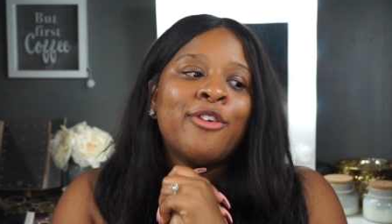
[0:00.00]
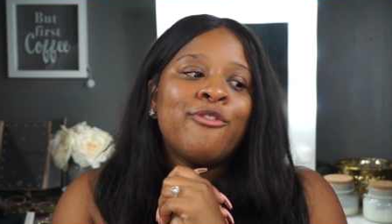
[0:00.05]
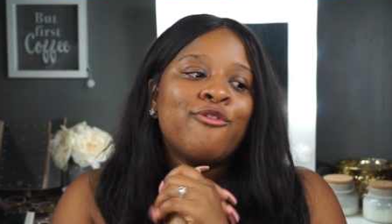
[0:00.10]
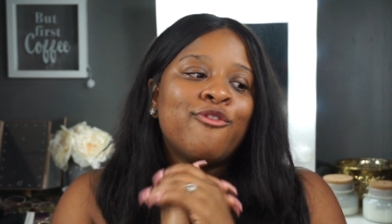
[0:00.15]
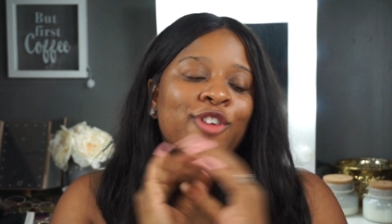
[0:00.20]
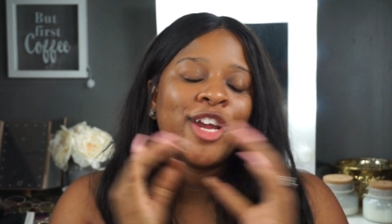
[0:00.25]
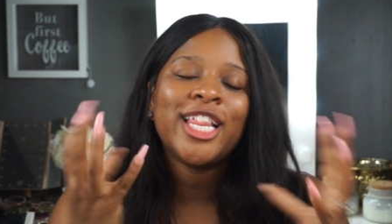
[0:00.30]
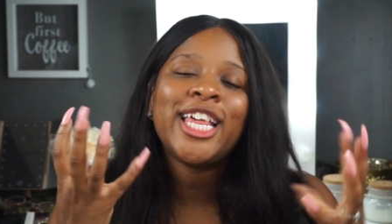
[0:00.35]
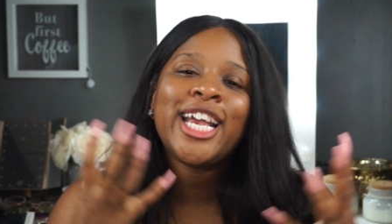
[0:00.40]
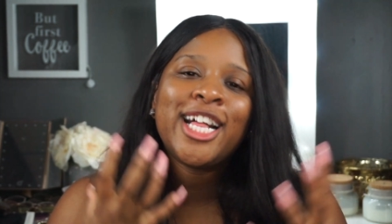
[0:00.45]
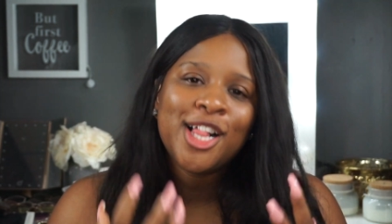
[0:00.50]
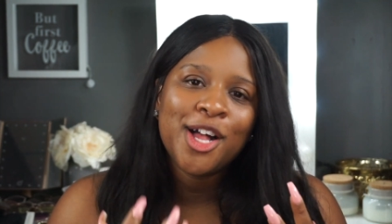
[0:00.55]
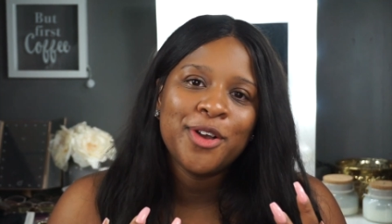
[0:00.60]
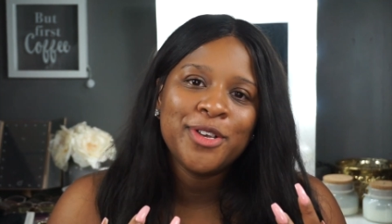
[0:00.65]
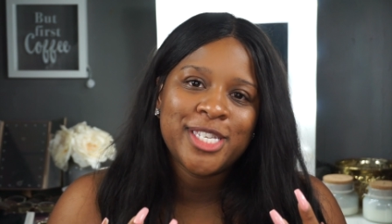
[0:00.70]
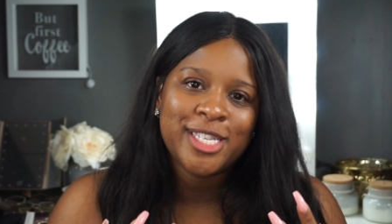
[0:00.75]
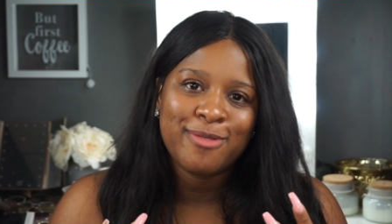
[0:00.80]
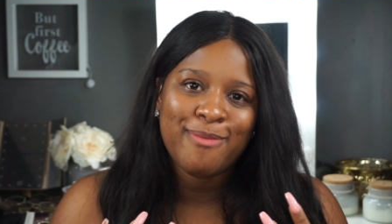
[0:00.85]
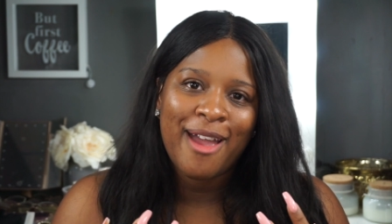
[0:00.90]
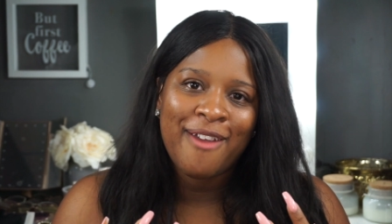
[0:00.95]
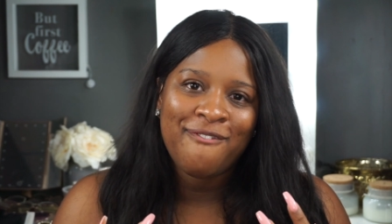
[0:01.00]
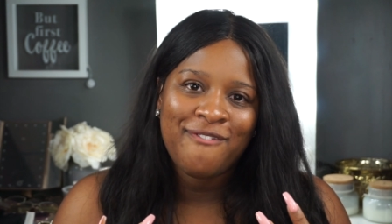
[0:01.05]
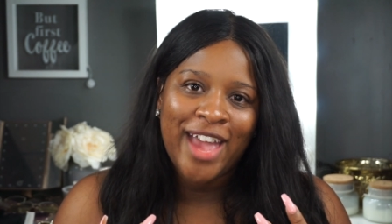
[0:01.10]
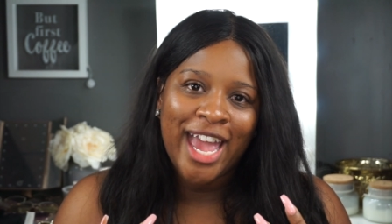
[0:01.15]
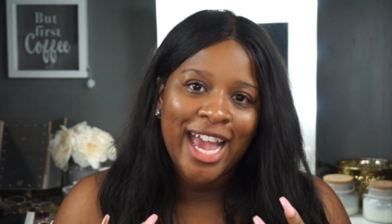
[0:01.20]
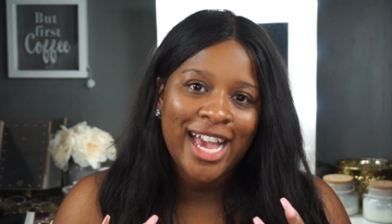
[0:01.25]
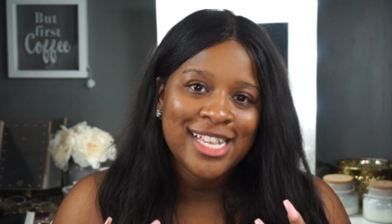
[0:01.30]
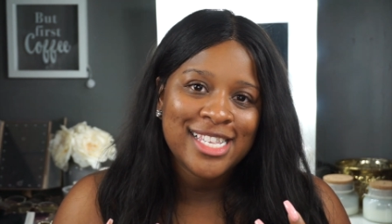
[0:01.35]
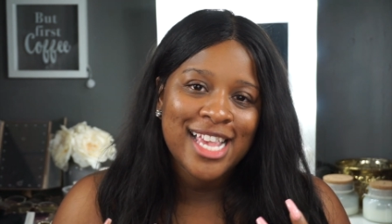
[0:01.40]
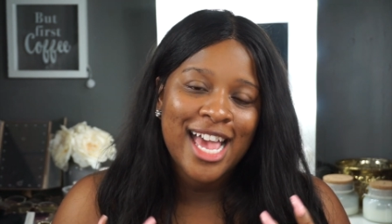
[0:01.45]
really close to my
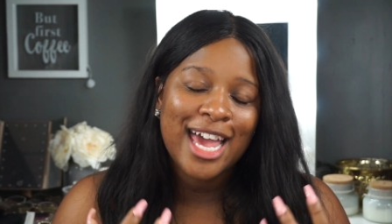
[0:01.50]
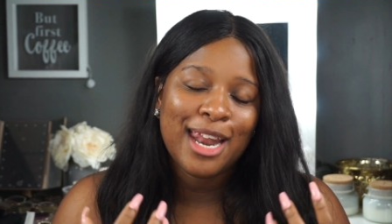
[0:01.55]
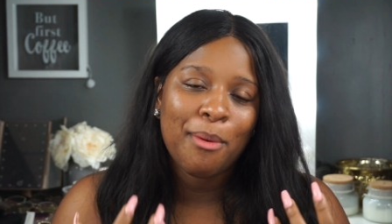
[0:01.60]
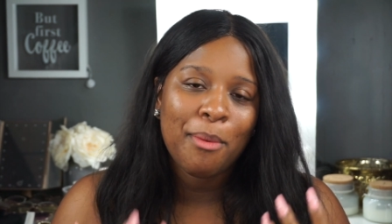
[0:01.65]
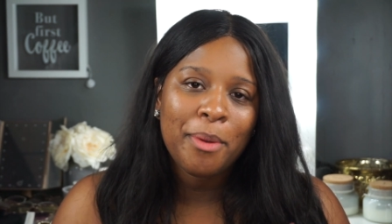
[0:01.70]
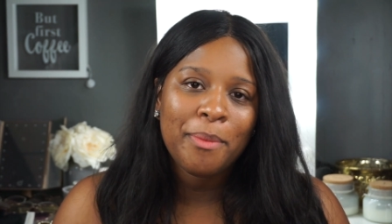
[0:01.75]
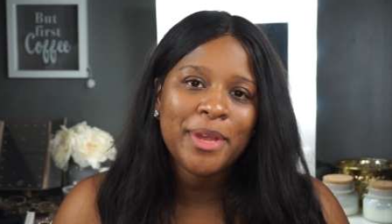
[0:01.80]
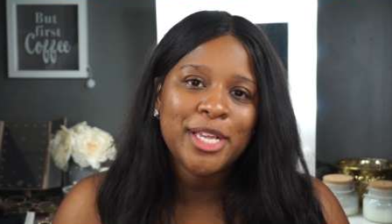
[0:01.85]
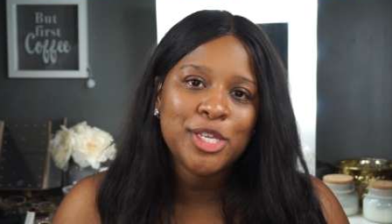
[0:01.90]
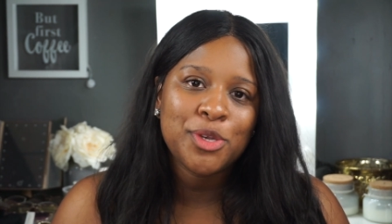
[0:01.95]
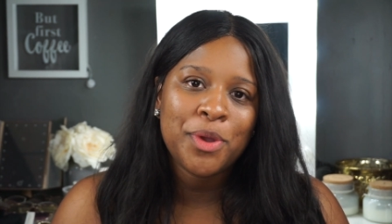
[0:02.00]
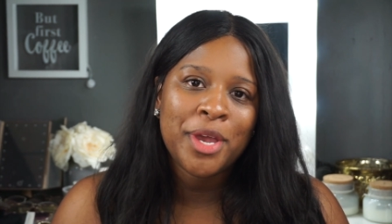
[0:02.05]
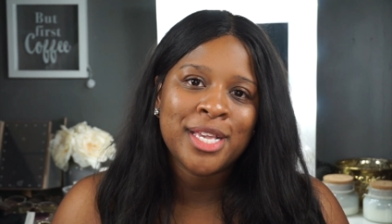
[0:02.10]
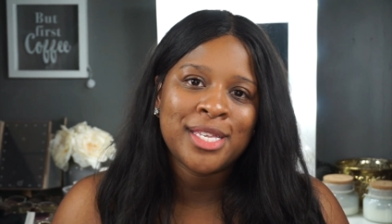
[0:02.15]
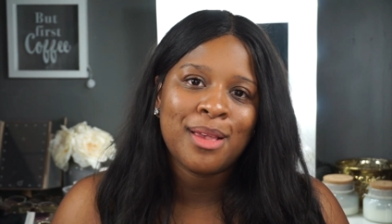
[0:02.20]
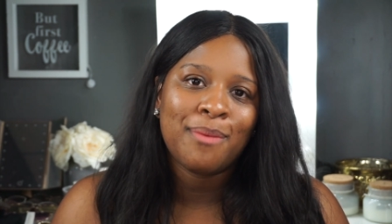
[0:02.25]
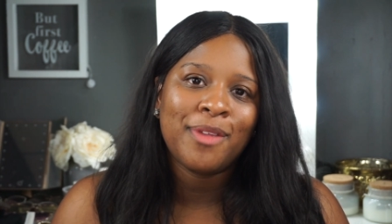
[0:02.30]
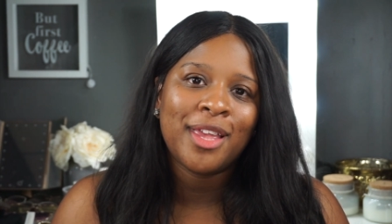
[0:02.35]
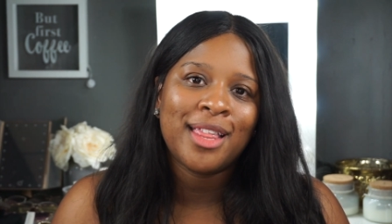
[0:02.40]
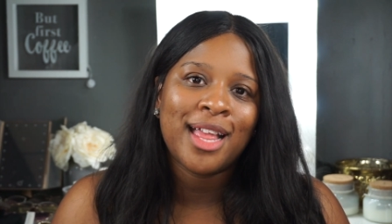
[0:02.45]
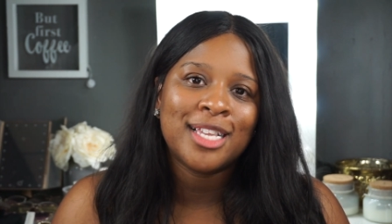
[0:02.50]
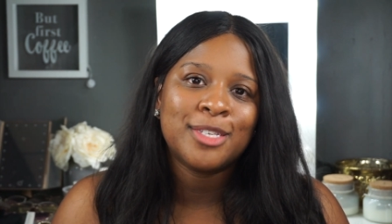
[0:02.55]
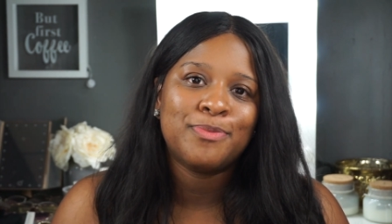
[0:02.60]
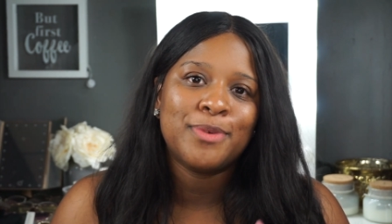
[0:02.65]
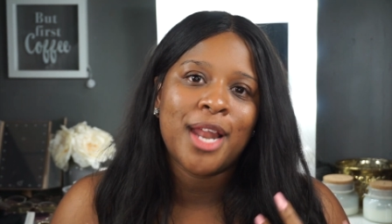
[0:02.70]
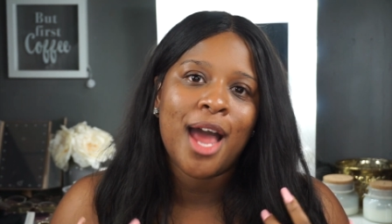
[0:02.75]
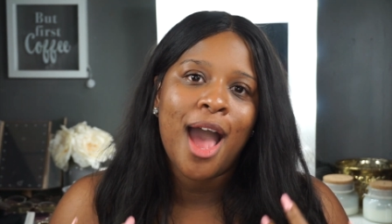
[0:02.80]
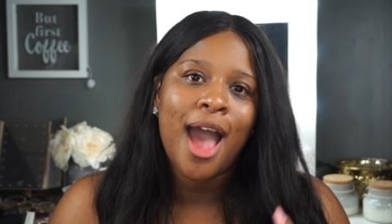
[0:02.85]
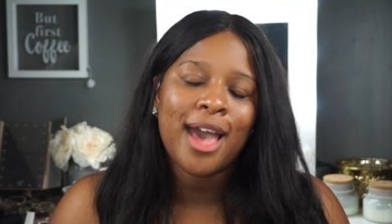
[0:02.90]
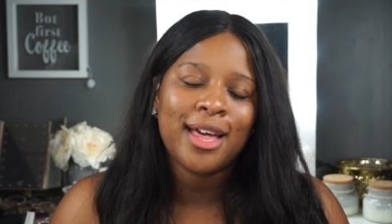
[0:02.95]
face, and I'm going to be doing something that's
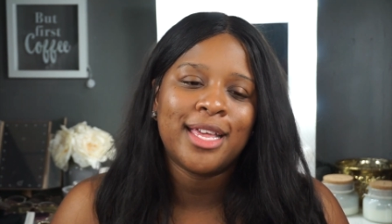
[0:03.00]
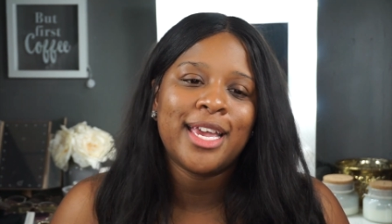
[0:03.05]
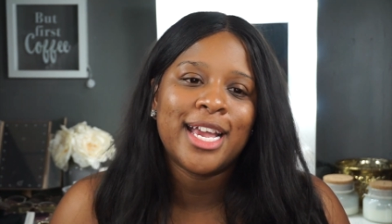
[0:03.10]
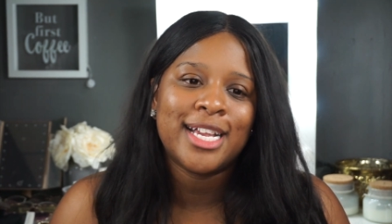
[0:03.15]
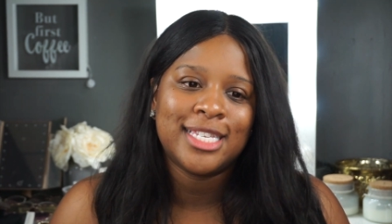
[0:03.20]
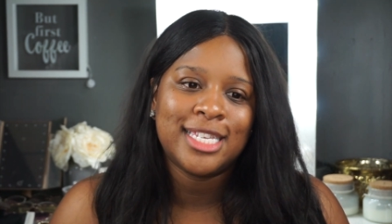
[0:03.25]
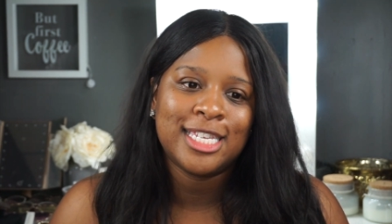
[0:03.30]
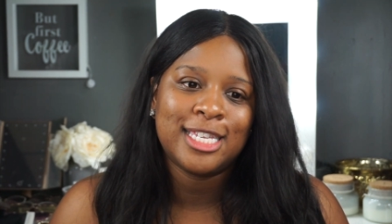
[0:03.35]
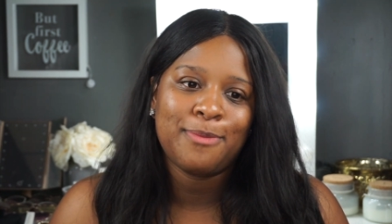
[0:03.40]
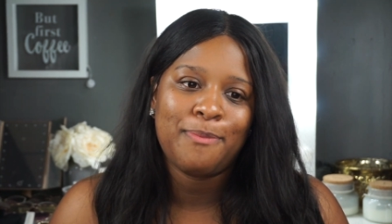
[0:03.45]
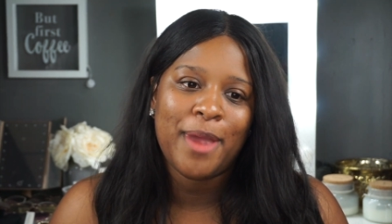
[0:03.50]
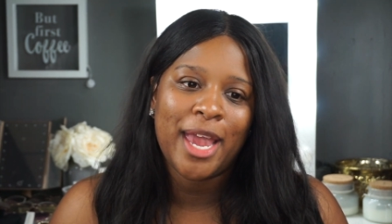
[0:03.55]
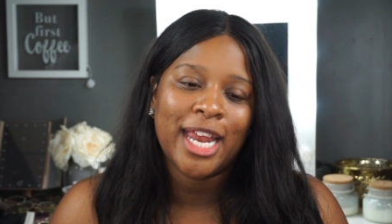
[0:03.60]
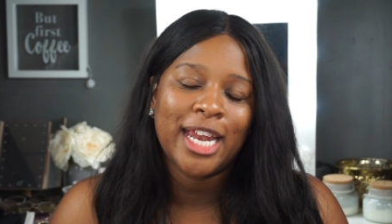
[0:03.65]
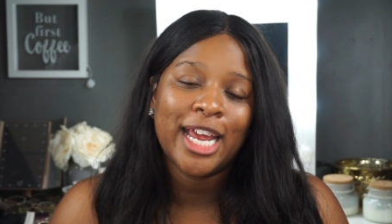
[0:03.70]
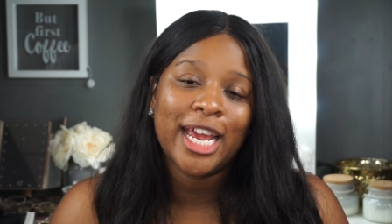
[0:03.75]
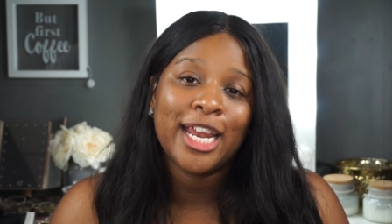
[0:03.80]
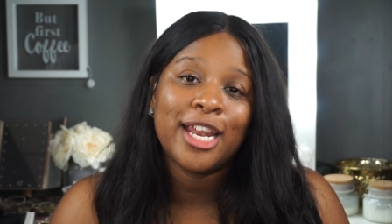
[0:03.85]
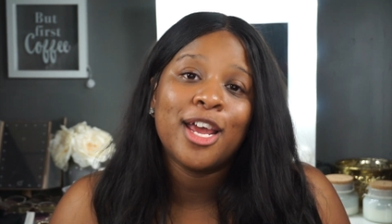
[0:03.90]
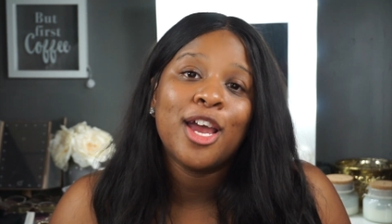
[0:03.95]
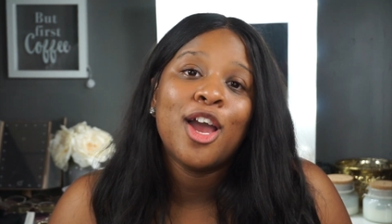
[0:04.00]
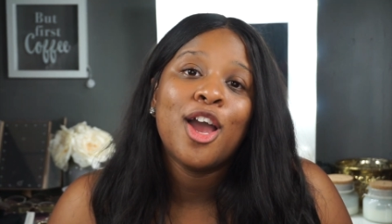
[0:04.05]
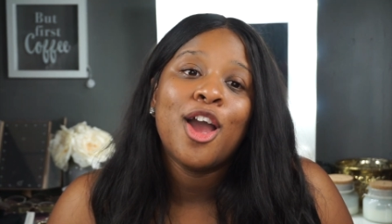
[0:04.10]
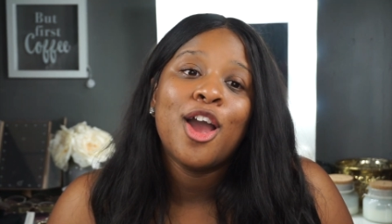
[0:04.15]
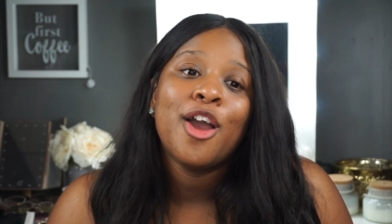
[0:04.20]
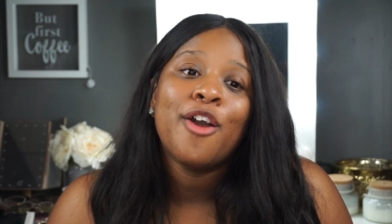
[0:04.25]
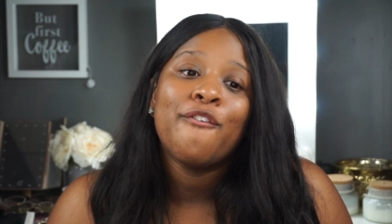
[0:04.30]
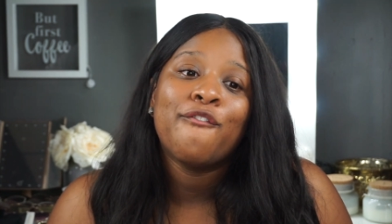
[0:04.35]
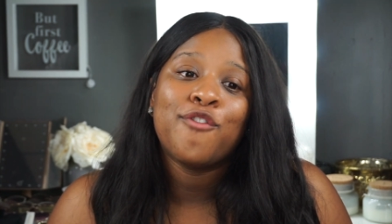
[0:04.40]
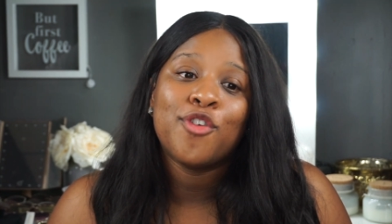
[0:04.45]
been highly anticipated
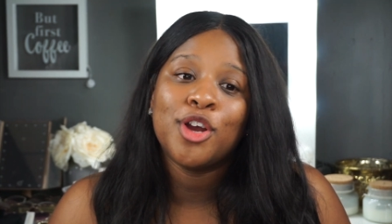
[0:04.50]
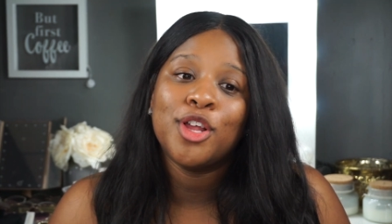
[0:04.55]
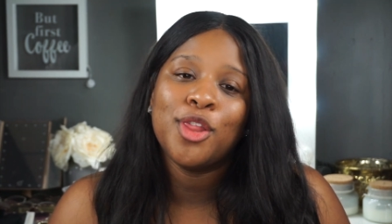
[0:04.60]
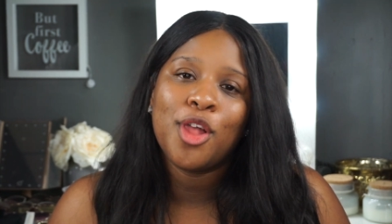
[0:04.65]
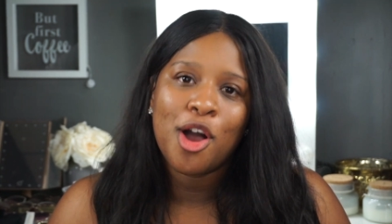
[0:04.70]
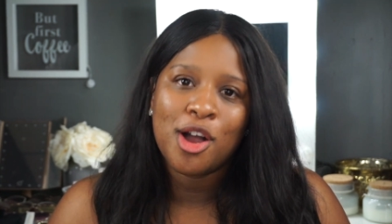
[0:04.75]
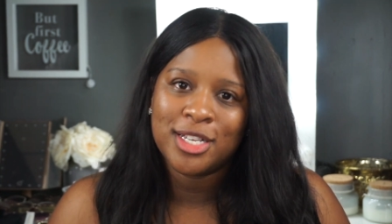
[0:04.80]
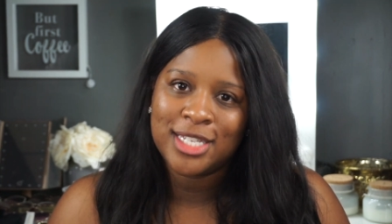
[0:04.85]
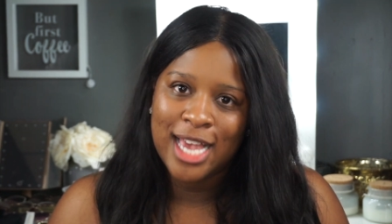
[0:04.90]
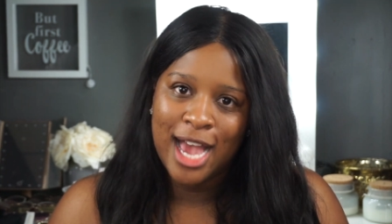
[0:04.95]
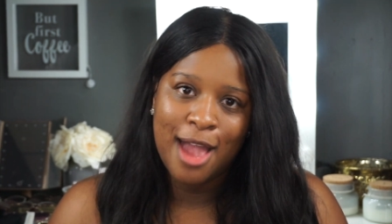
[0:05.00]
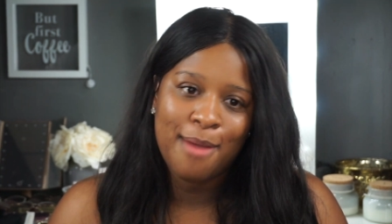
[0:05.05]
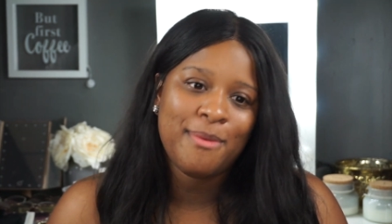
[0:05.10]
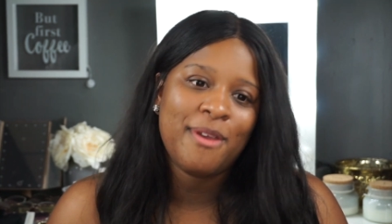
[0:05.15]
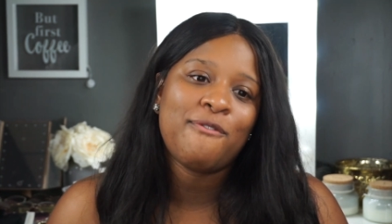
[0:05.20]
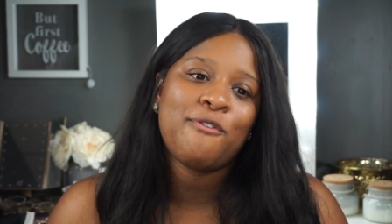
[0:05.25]
for a long time.